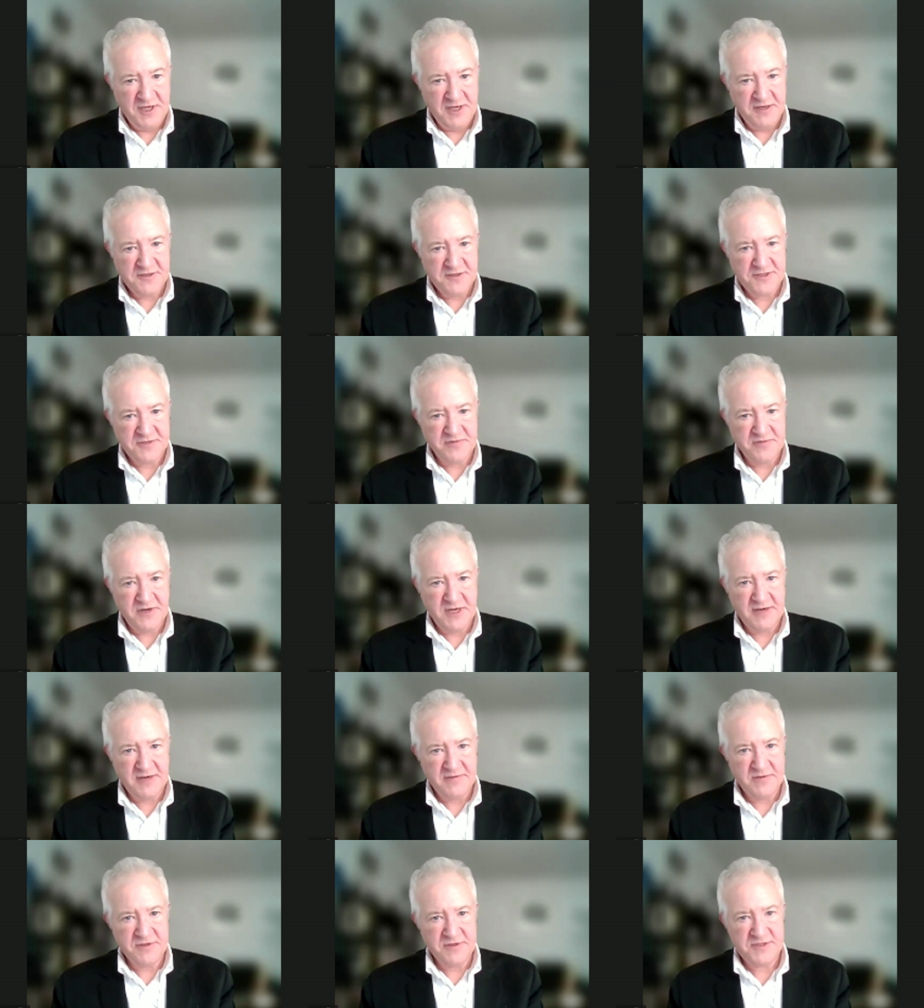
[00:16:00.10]
Canadian
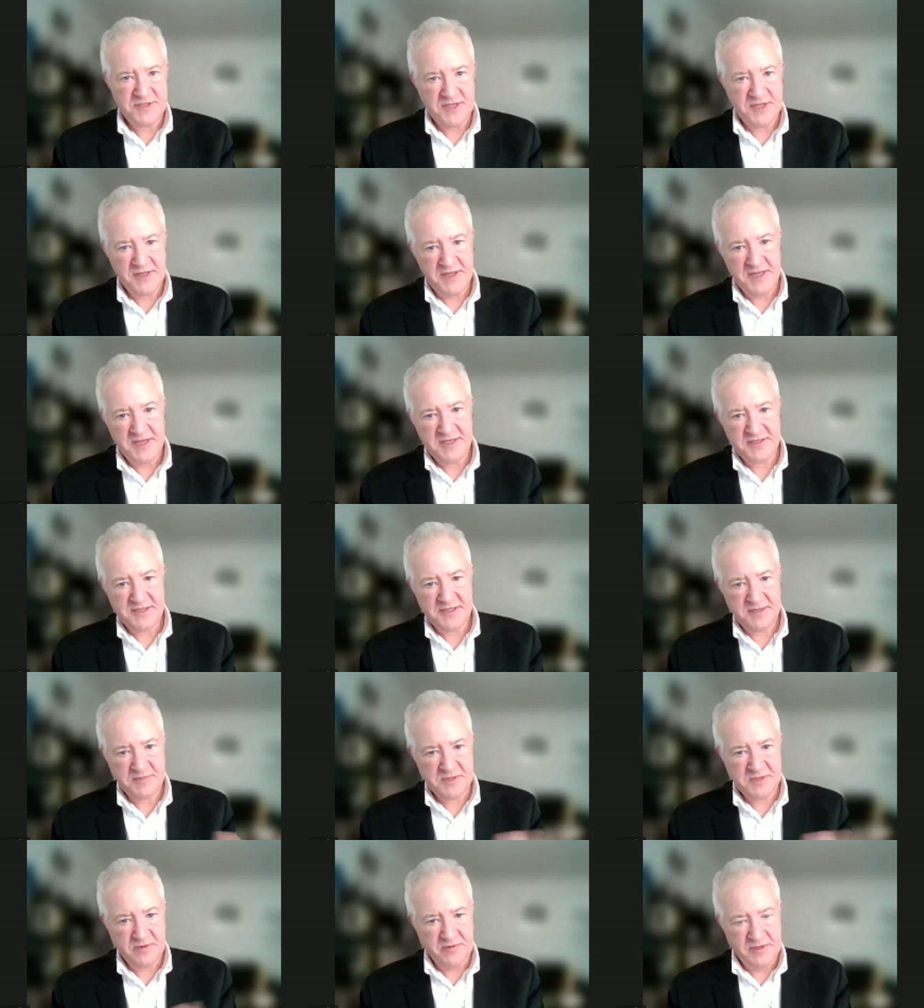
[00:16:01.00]
survivors, and then
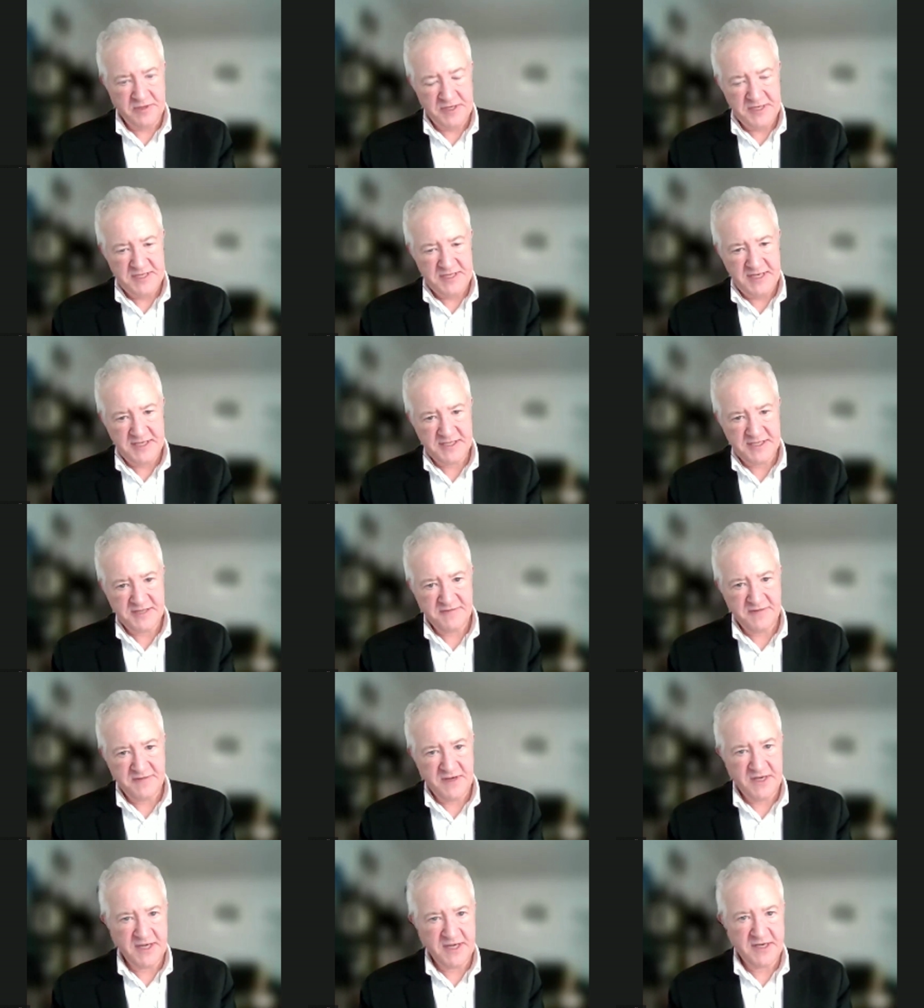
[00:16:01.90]
subsequently
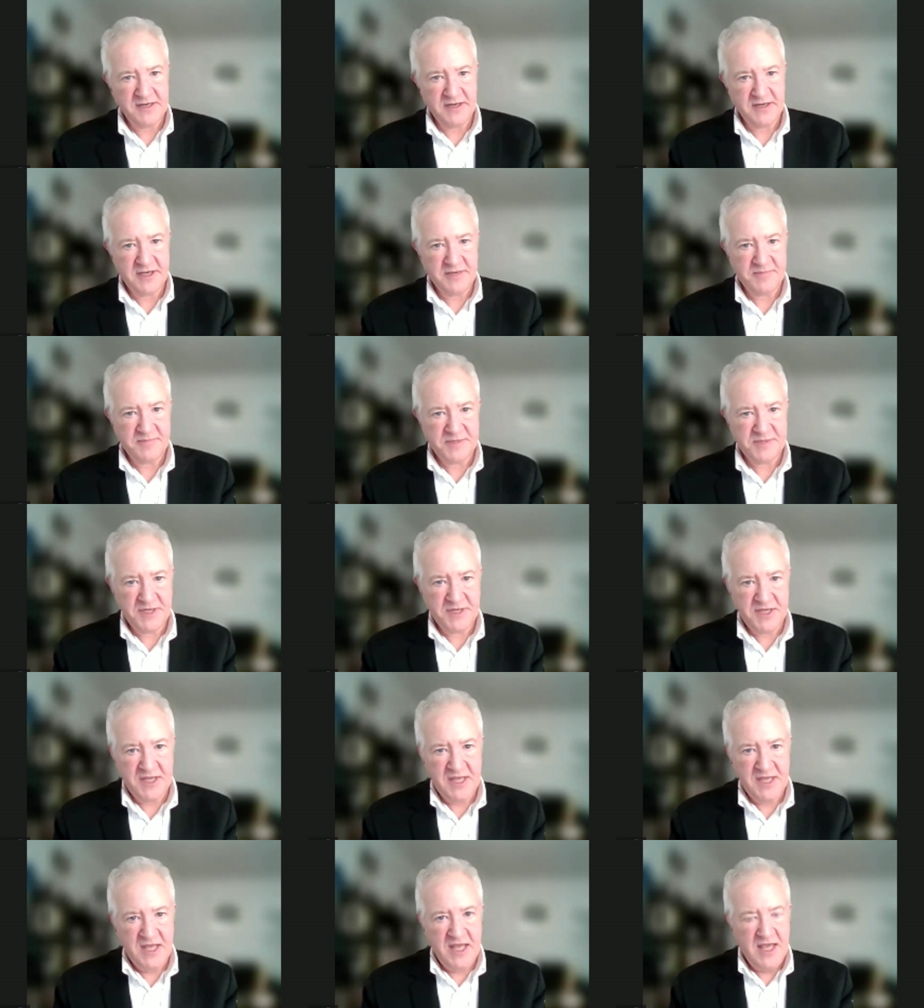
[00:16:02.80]
testified in
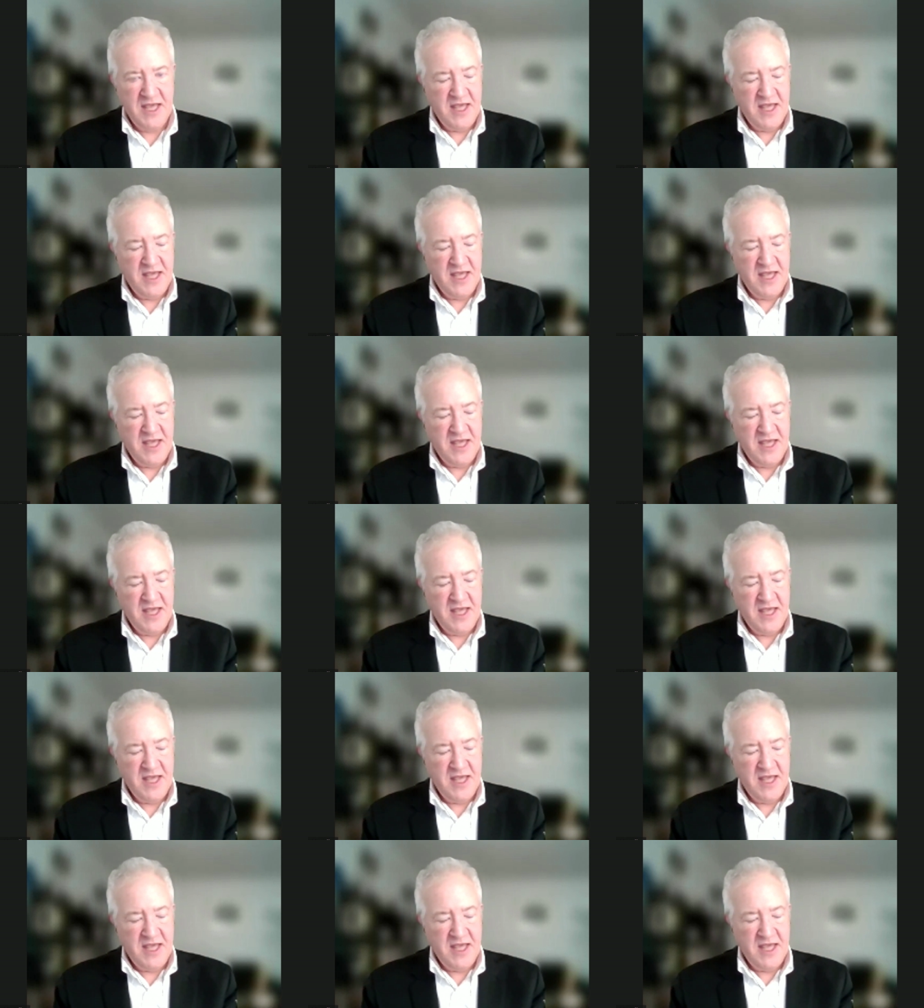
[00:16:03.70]
Leipzig.